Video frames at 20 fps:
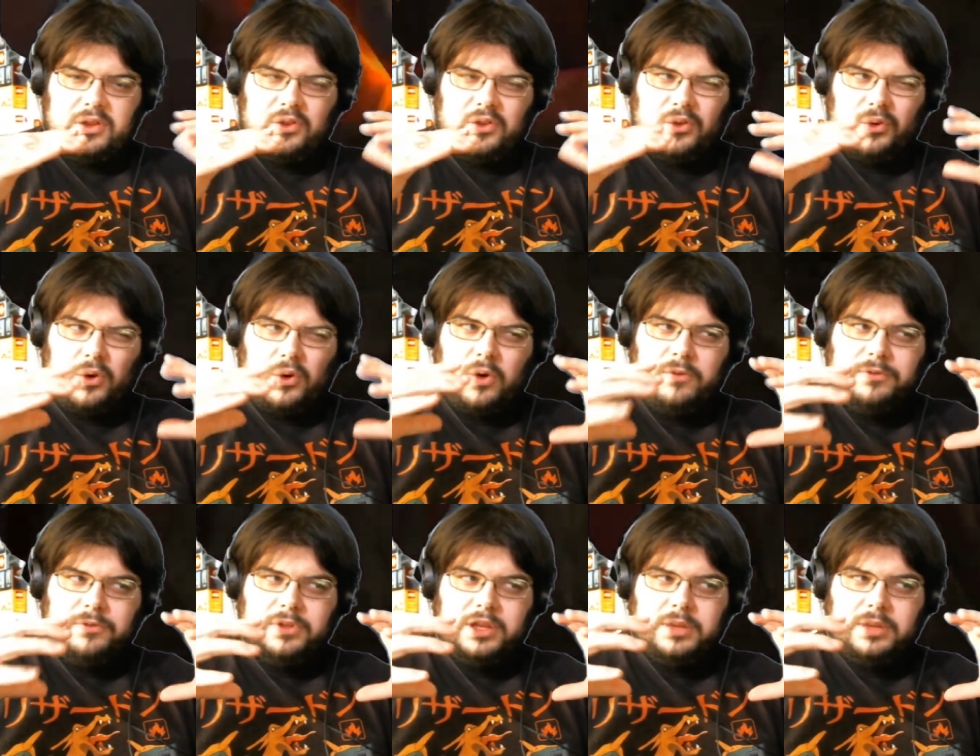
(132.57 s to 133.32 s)

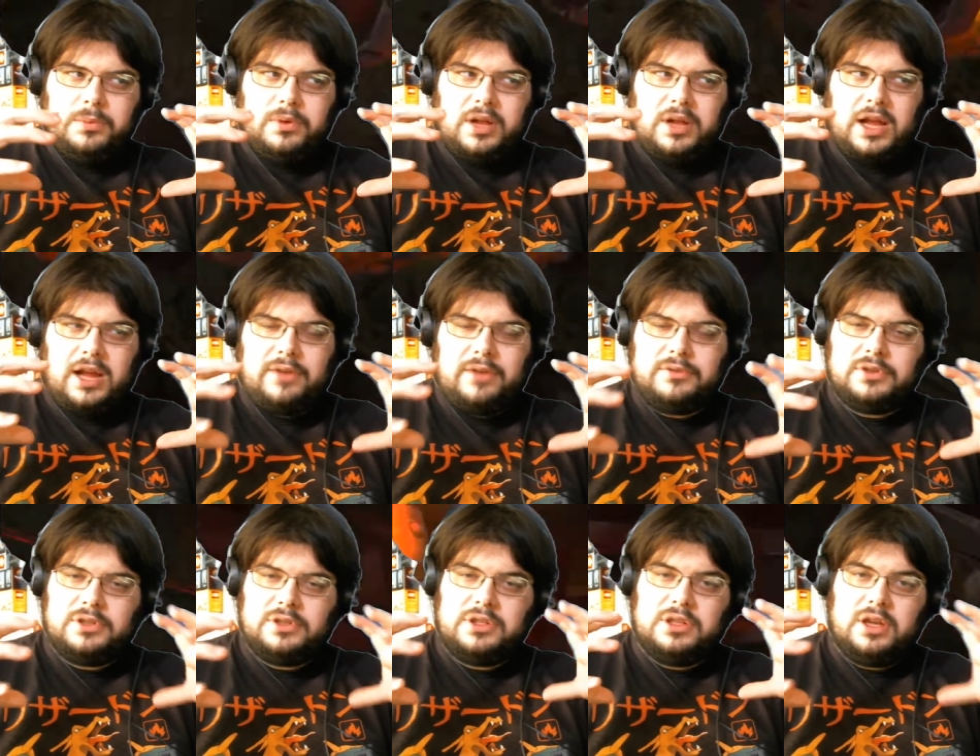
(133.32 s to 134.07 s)
hopefully we'll have
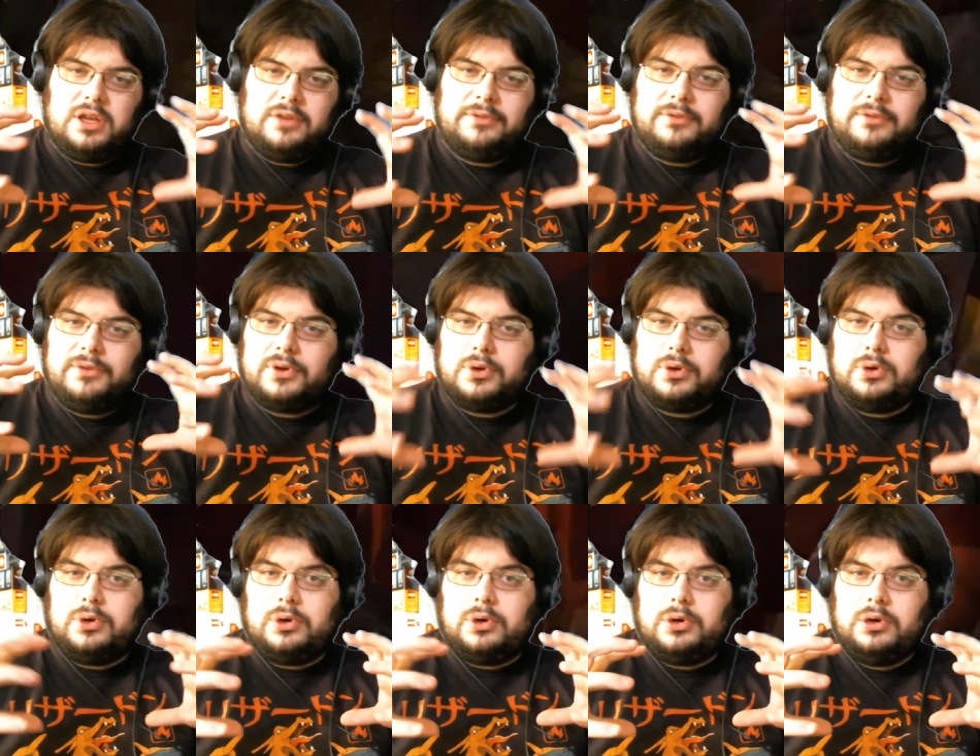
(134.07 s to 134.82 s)
enough of a
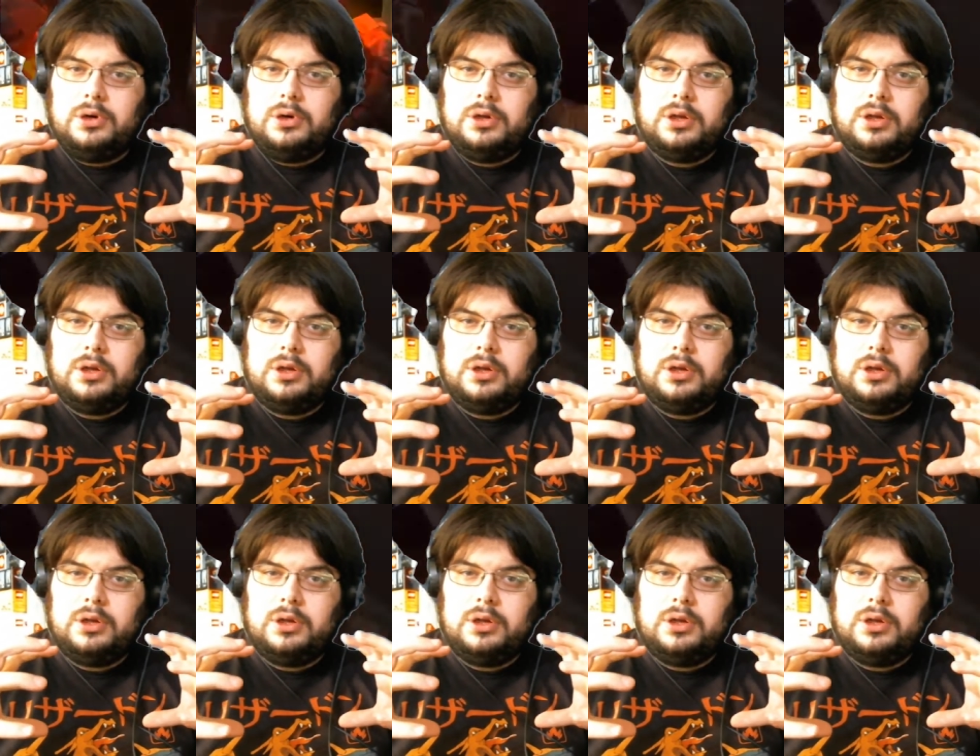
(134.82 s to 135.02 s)
call